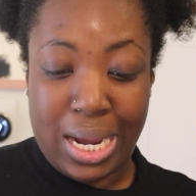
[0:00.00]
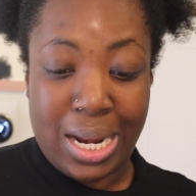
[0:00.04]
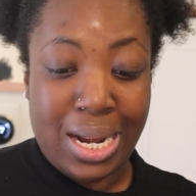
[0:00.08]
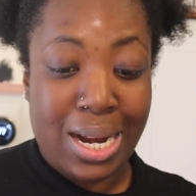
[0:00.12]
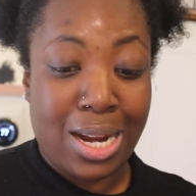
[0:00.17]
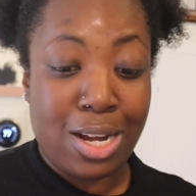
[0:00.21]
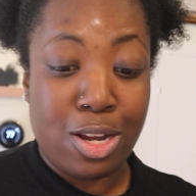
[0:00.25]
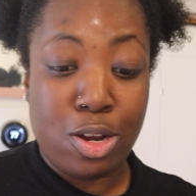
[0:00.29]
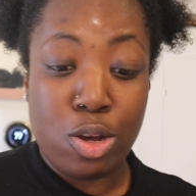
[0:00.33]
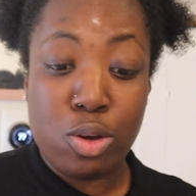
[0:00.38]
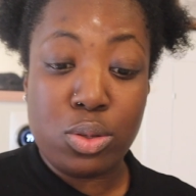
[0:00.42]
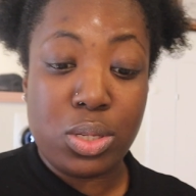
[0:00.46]
And
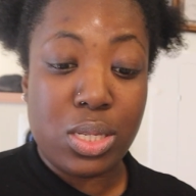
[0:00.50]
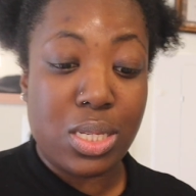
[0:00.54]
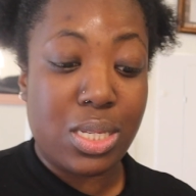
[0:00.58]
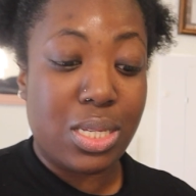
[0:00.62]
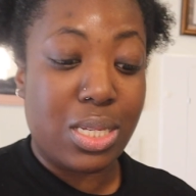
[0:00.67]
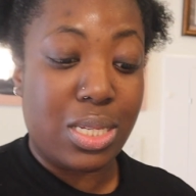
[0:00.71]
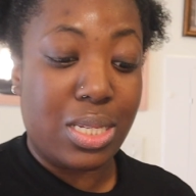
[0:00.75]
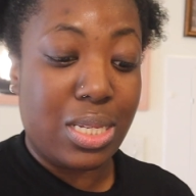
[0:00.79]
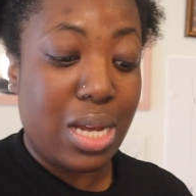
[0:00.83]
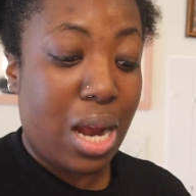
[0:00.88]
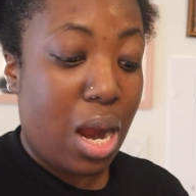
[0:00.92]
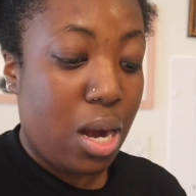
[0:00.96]
I know sis
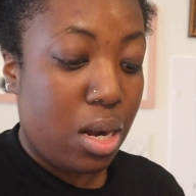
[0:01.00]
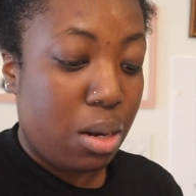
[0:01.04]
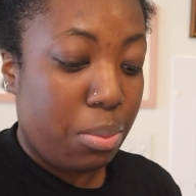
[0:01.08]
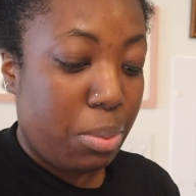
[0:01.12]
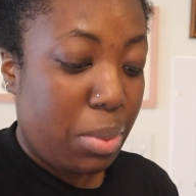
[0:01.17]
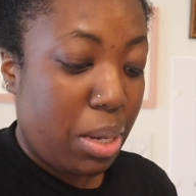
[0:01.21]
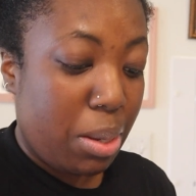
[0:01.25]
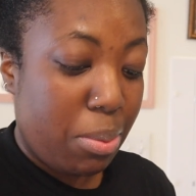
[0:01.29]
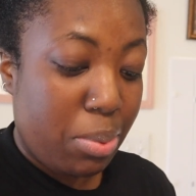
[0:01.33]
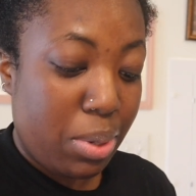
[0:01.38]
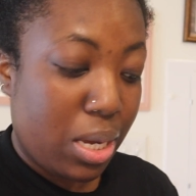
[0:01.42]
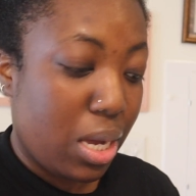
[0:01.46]
is tired of
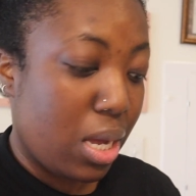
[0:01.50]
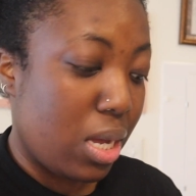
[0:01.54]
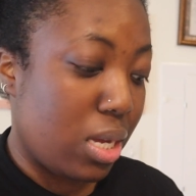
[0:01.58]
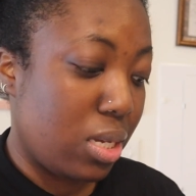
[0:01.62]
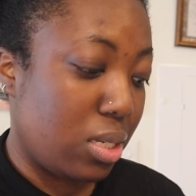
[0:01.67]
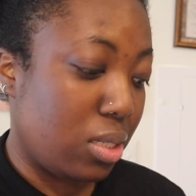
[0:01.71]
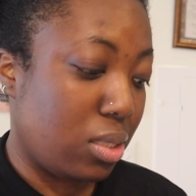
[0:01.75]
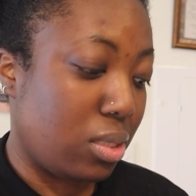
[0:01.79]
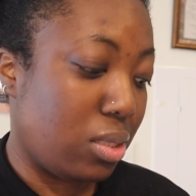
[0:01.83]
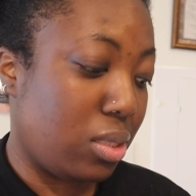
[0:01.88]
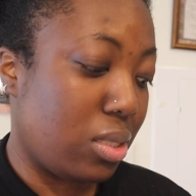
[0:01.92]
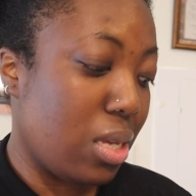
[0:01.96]
me
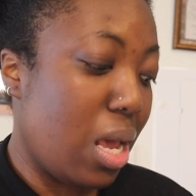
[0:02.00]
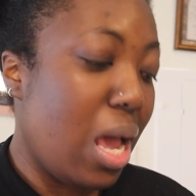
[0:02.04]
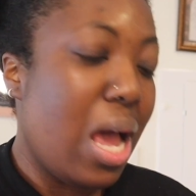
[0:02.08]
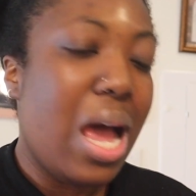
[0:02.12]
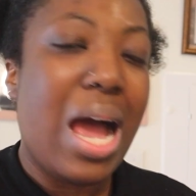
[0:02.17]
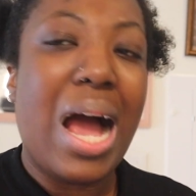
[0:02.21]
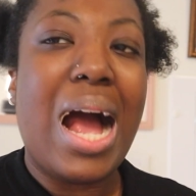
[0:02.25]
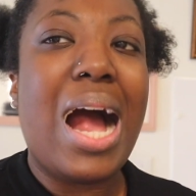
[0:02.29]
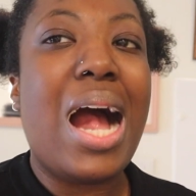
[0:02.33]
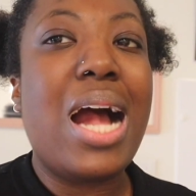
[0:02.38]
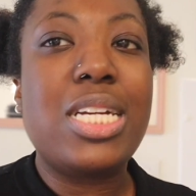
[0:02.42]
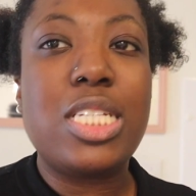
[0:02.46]
because
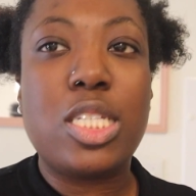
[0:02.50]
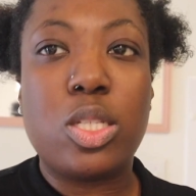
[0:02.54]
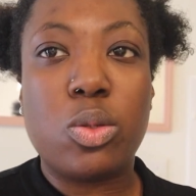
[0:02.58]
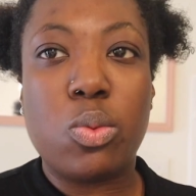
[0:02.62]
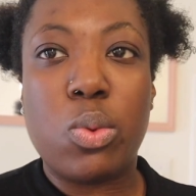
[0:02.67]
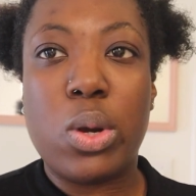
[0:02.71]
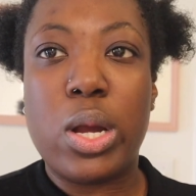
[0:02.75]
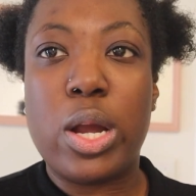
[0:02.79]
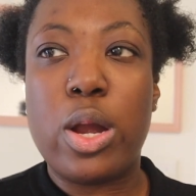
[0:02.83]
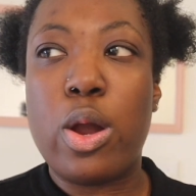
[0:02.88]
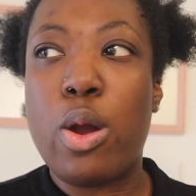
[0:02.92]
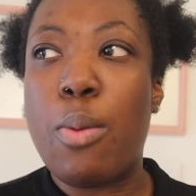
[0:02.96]
I
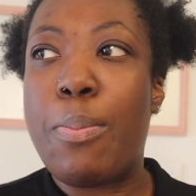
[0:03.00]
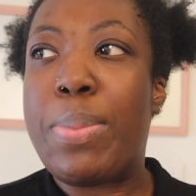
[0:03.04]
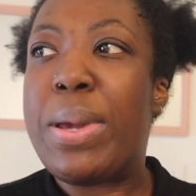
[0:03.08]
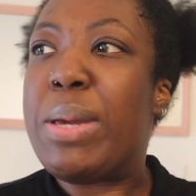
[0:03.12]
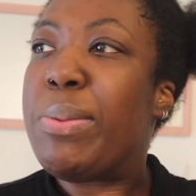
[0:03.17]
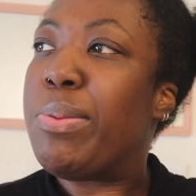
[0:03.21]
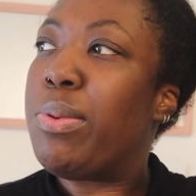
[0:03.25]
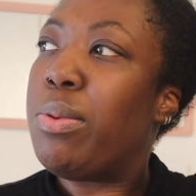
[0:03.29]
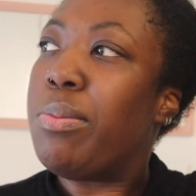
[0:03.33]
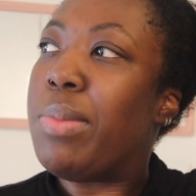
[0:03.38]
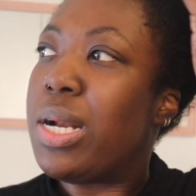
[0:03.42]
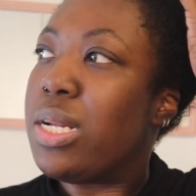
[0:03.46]
swear
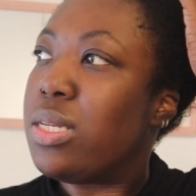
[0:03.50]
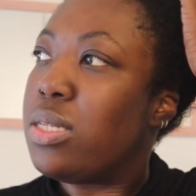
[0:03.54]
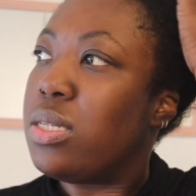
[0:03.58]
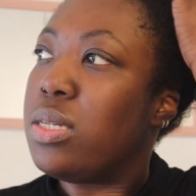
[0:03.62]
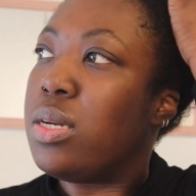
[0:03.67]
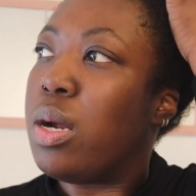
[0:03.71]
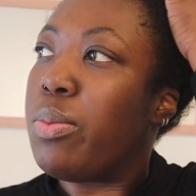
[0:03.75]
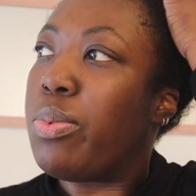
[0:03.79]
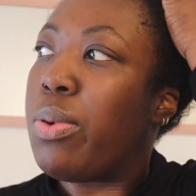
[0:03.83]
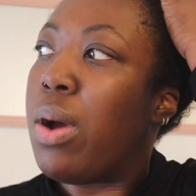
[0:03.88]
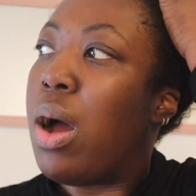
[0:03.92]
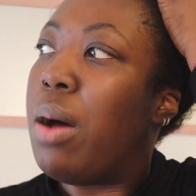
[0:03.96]
people in
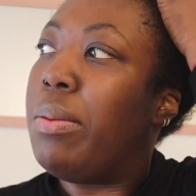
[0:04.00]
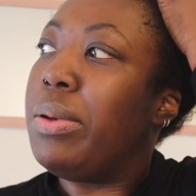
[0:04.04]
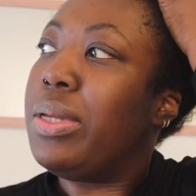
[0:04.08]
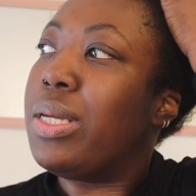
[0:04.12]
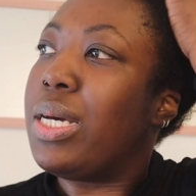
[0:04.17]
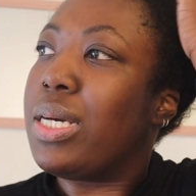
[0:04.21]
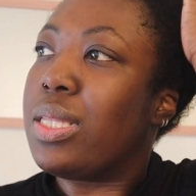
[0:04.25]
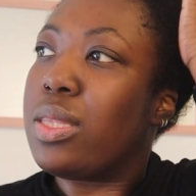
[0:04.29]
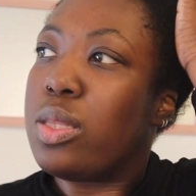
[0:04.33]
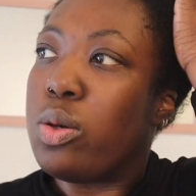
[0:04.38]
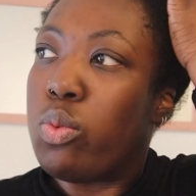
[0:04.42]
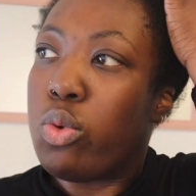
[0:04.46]
medicine are probably
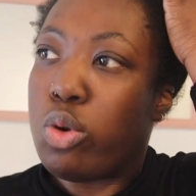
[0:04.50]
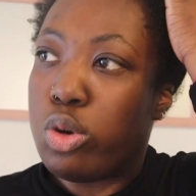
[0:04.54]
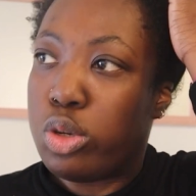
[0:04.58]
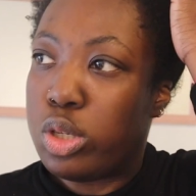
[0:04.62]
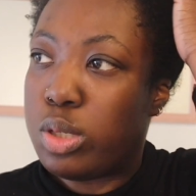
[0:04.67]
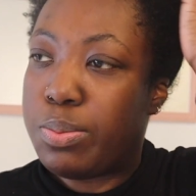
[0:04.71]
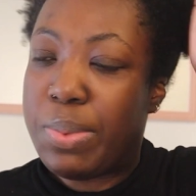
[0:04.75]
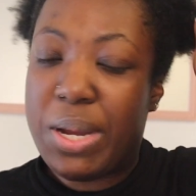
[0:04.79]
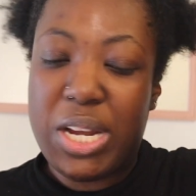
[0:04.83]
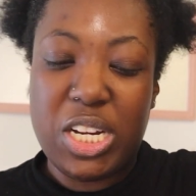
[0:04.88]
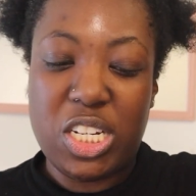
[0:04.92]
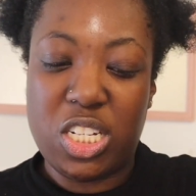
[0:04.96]
like the
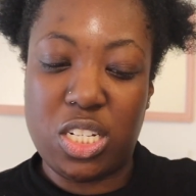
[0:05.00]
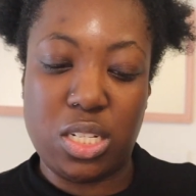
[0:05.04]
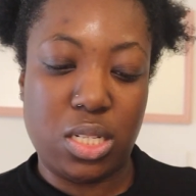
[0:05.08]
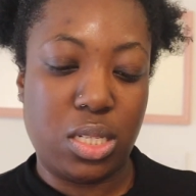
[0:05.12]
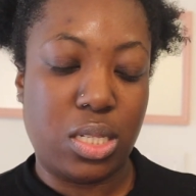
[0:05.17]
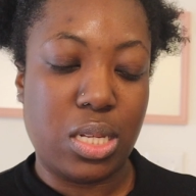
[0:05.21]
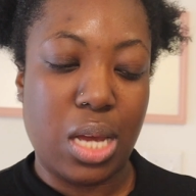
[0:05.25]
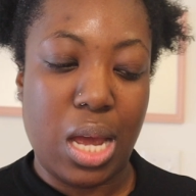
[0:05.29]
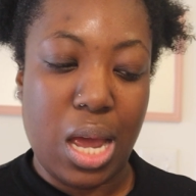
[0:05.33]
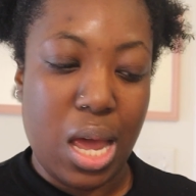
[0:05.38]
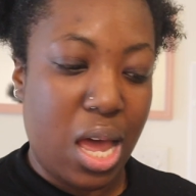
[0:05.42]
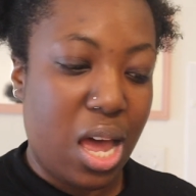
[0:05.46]
worst patients
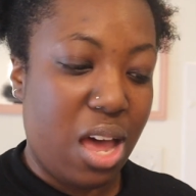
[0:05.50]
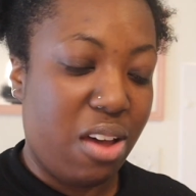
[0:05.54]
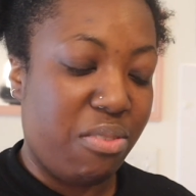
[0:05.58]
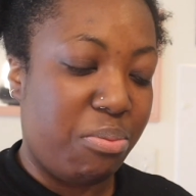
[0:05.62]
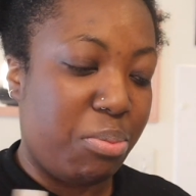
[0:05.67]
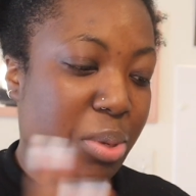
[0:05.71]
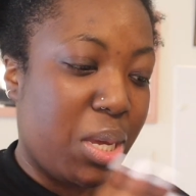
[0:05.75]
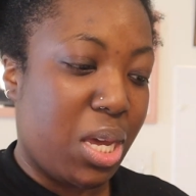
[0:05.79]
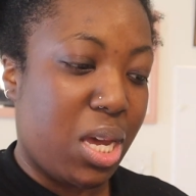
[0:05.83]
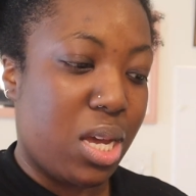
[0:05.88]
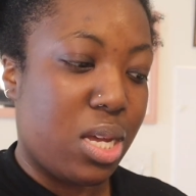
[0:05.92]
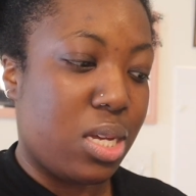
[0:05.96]
to
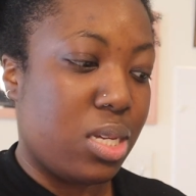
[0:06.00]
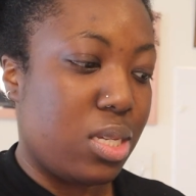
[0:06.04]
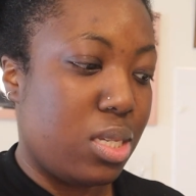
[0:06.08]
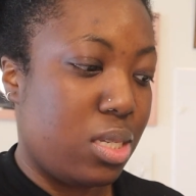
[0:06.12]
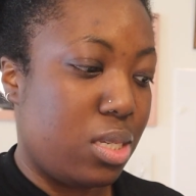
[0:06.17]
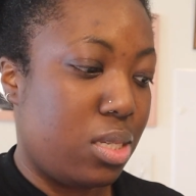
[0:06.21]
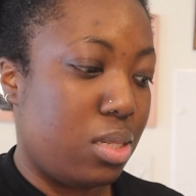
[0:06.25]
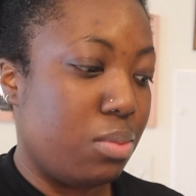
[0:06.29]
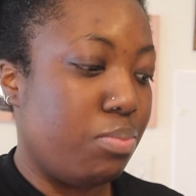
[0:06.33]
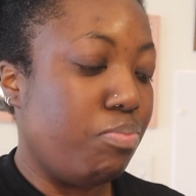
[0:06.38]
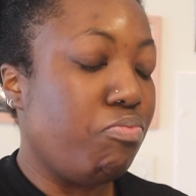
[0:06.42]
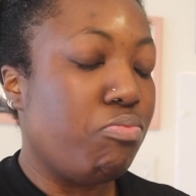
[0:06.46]
have,
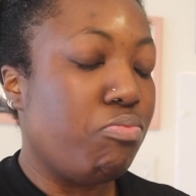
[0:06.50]
because